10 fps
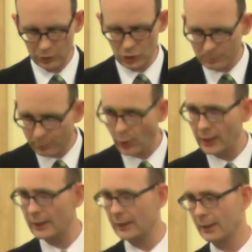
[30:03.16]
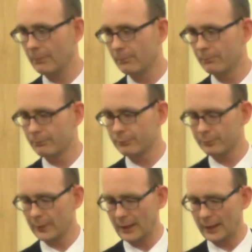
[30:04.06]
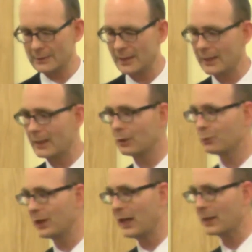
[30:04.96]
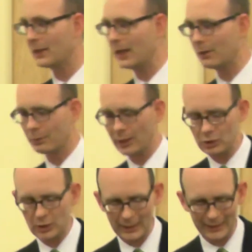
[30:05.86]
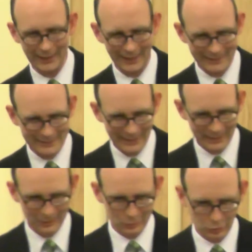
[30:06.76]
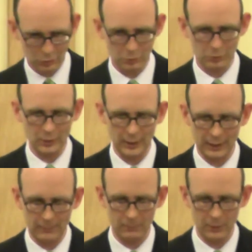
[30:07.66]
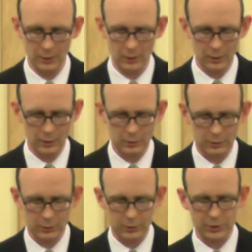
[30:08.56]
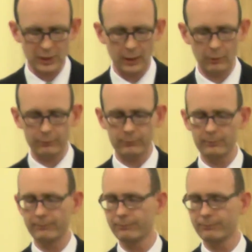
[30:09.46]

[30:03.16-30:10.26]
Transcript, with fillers: spoiling him and taking away that which he had taken to himself.